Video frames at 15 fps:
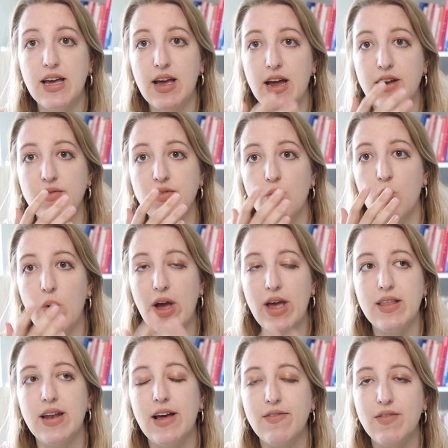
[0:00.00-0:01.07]
kind of the way
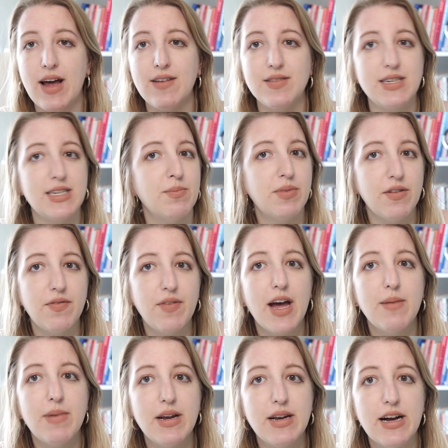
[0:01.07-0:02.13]
that I've kind of
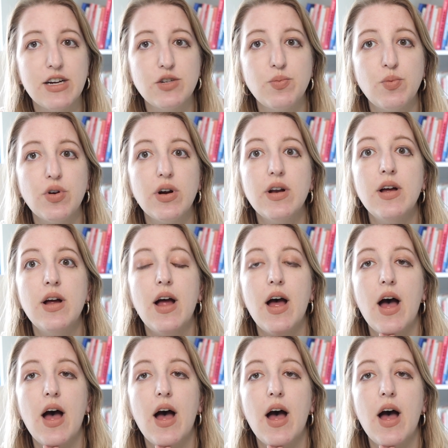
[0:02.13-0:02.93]
simplified my dashboard.